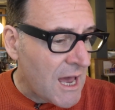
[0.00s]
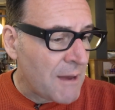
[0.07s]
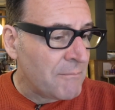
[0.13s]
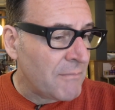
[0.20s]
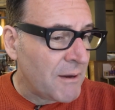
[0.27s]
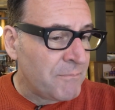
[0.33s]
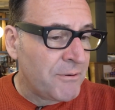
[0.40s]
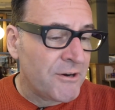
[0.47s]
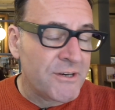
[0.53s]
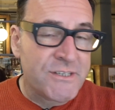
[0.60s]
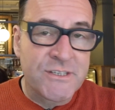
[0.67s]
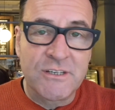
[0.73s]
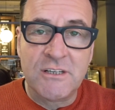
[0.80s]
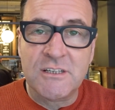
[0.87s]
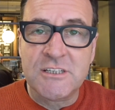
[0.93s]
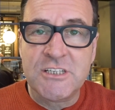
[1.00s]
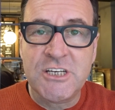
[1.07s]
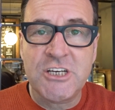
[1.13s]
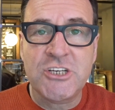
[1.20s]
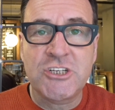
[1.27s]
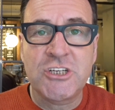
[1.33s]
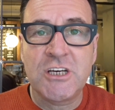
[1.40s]
and my personal
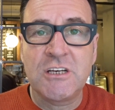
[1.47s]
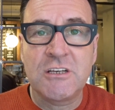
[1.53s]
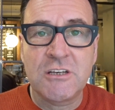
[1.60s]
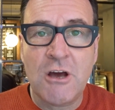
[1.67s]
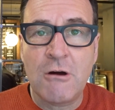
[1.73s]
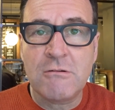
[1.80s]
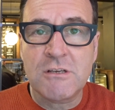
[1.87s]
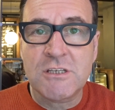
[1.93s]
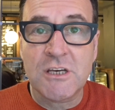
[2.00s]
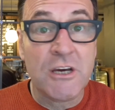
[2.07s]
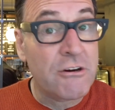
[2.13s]
teaching notes.